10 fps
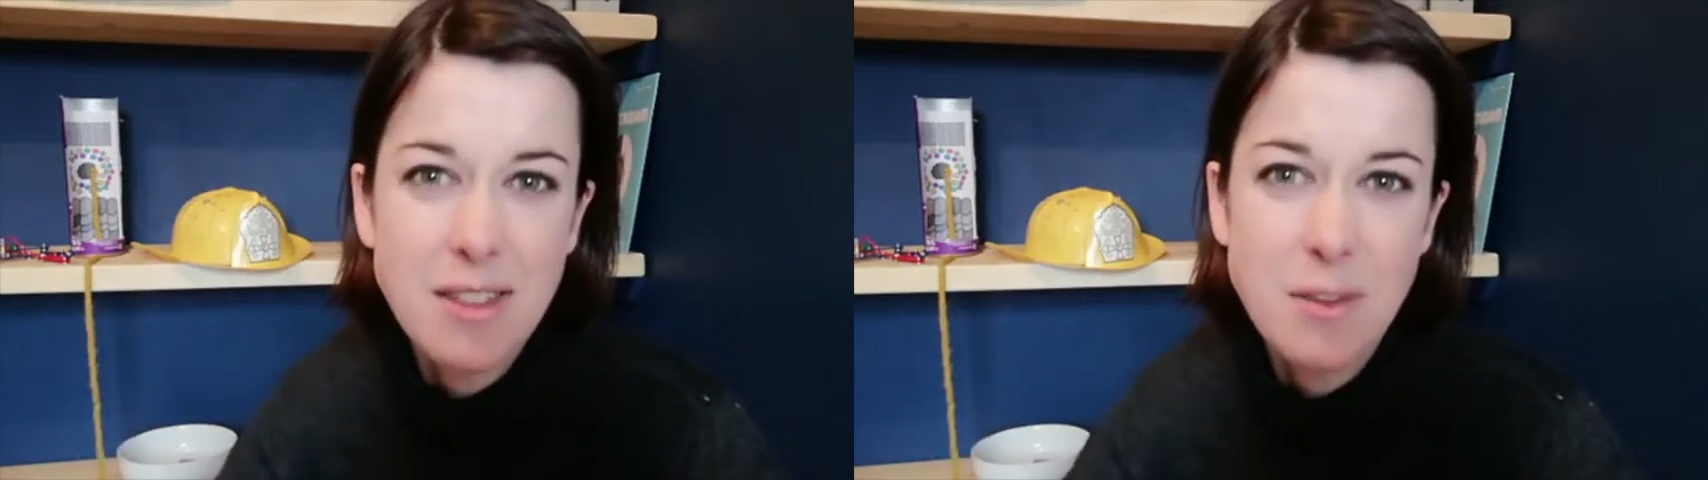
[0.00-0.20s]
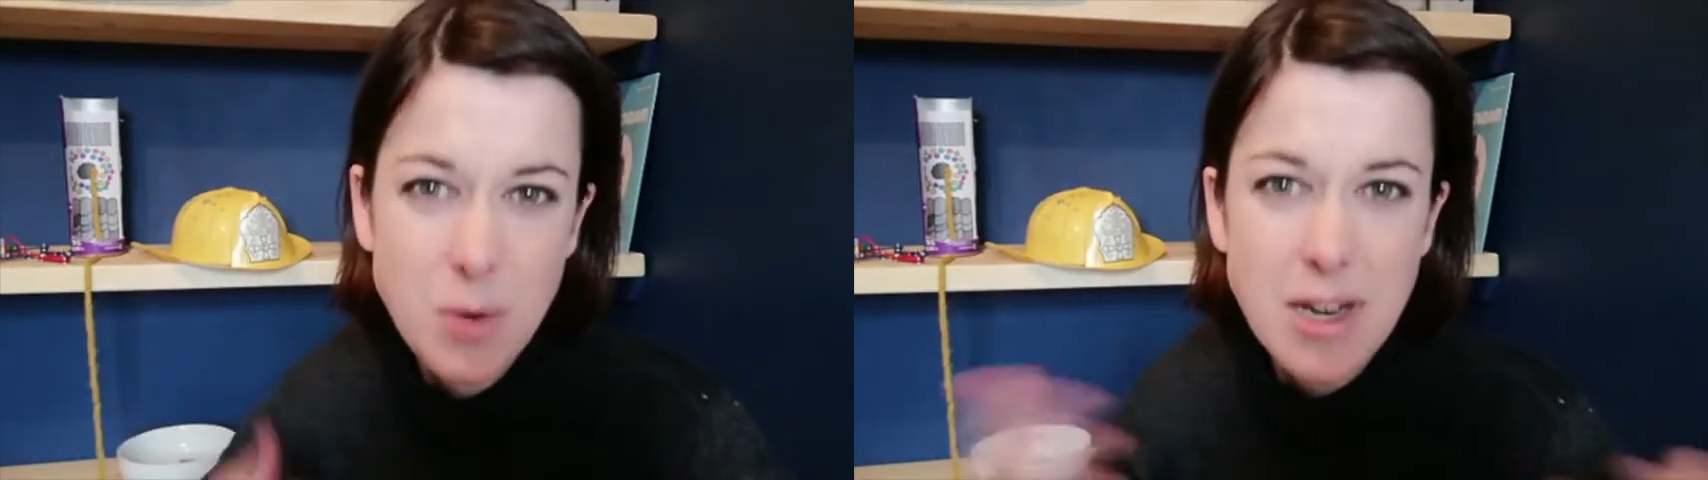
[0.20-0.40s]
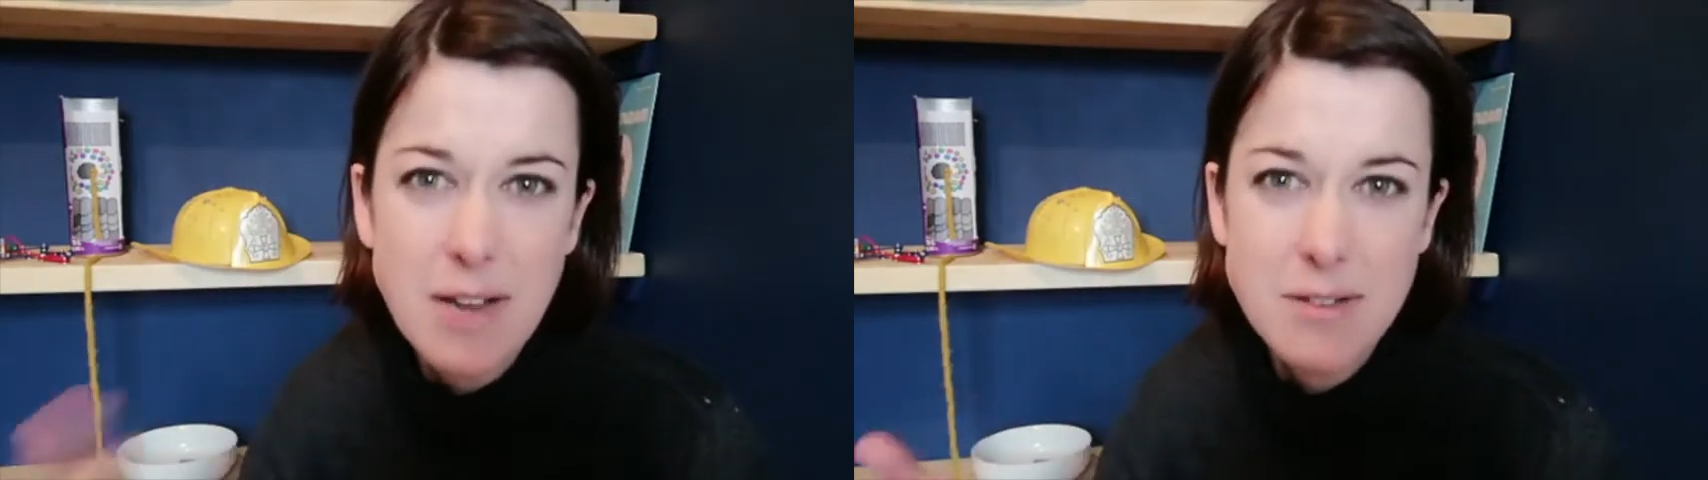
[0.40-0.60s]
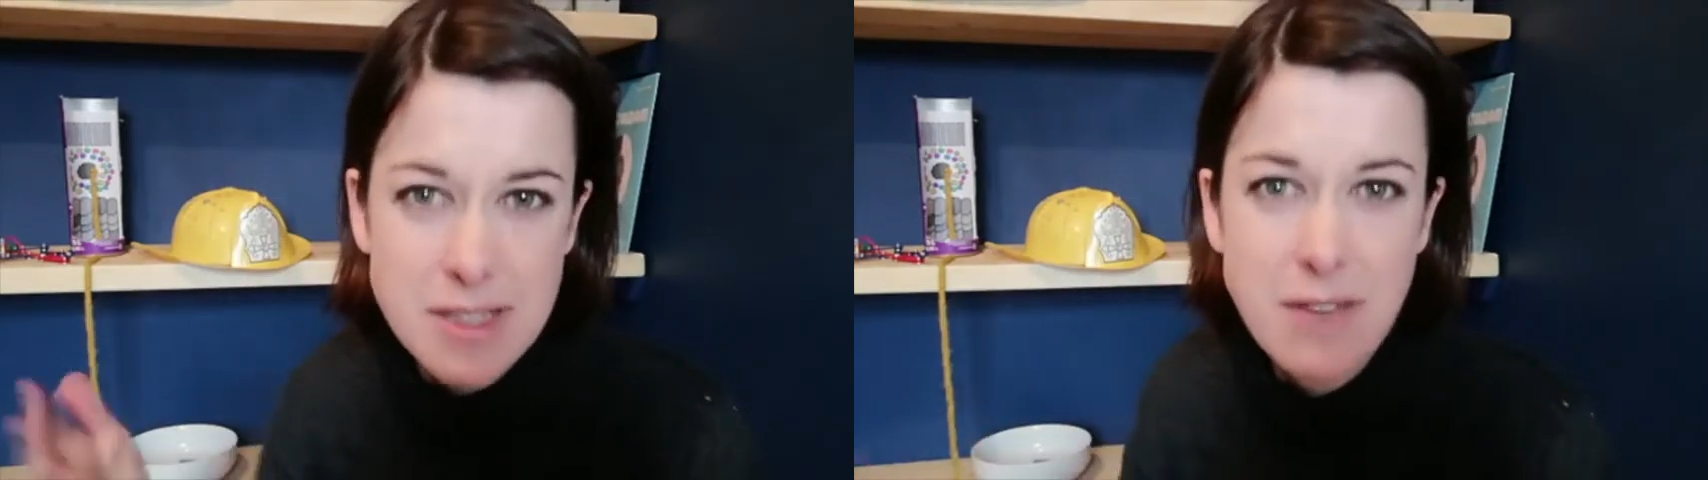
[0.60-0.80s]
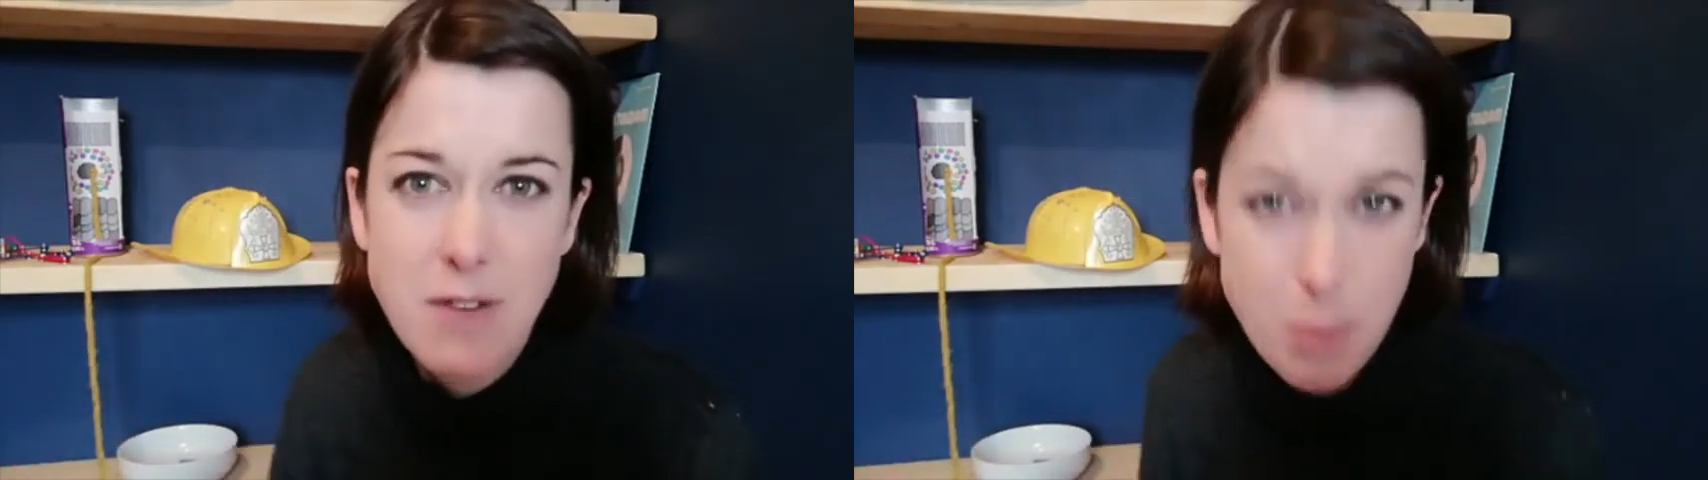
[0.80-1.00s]
the woodlouse is
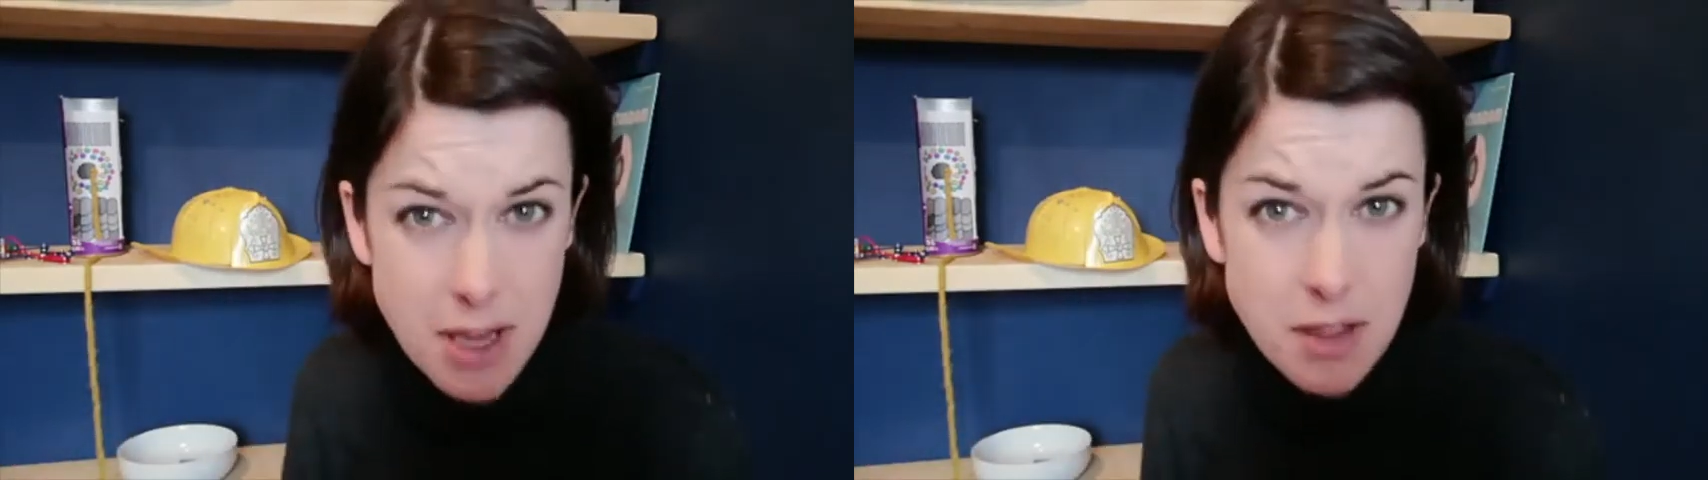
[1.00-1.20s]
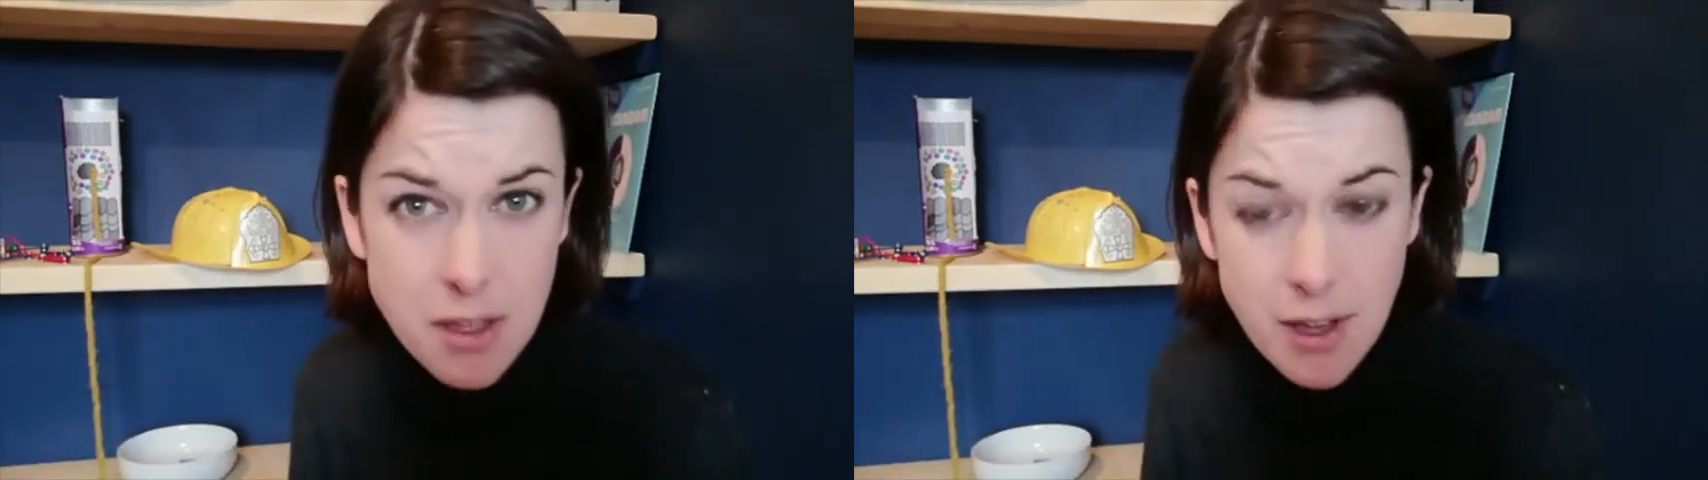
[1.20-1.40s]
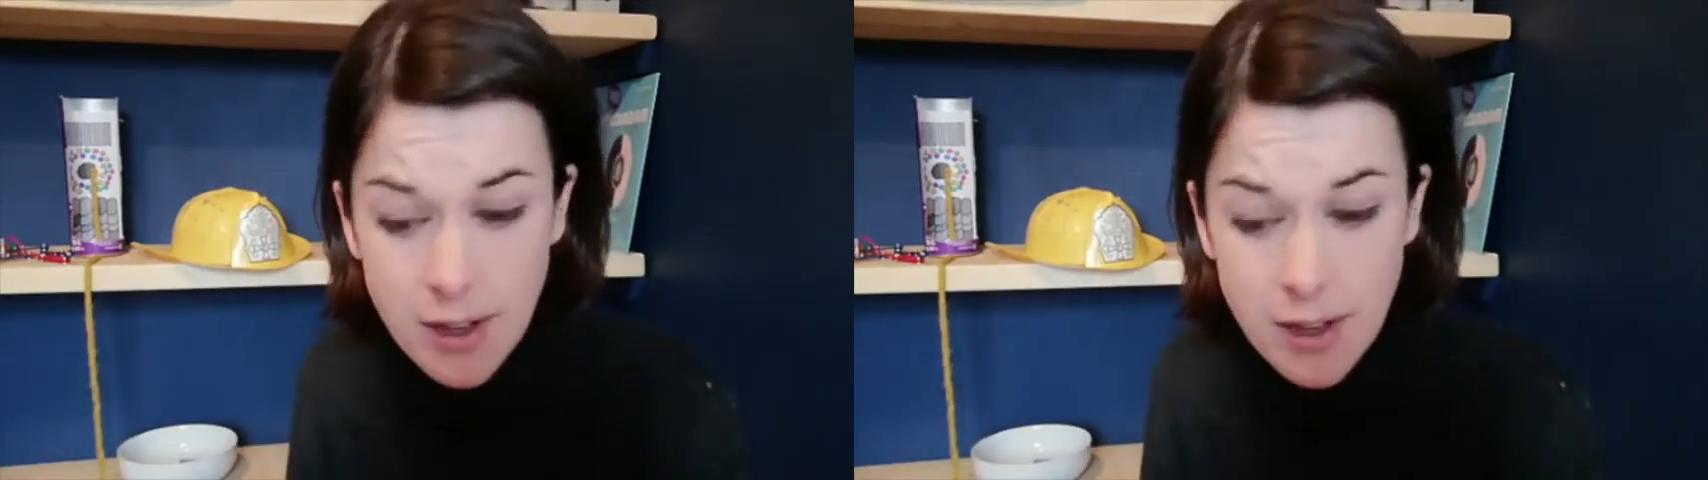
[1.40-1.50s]
giving birth,